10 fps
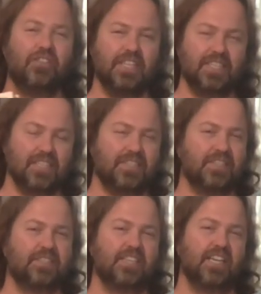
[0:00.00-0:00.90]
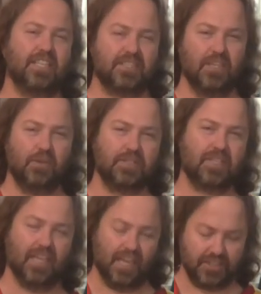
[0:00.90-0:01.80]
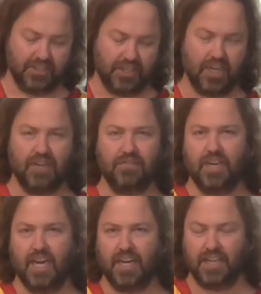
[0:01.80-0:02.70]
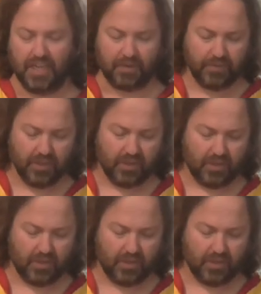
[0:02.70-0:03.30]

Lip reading: This is the C.S. Lewis collection of Narnia,